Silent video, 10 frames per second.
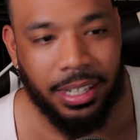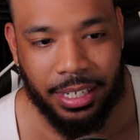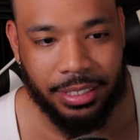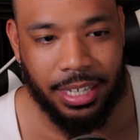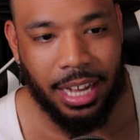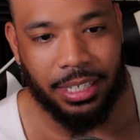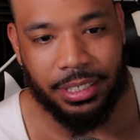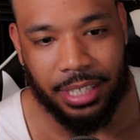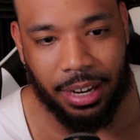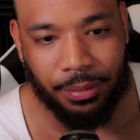that is not
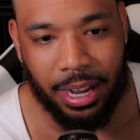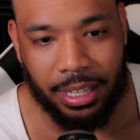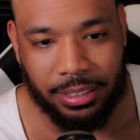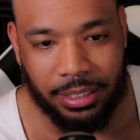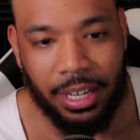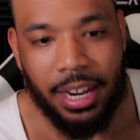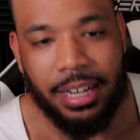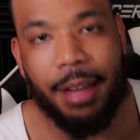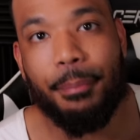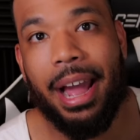Deshaun Watson,
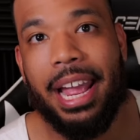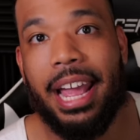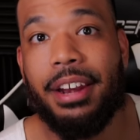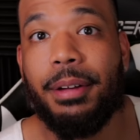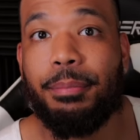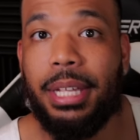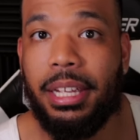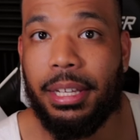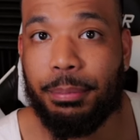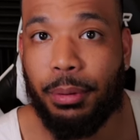that might end up
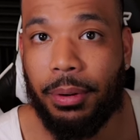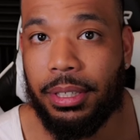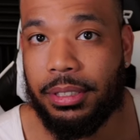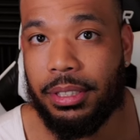being important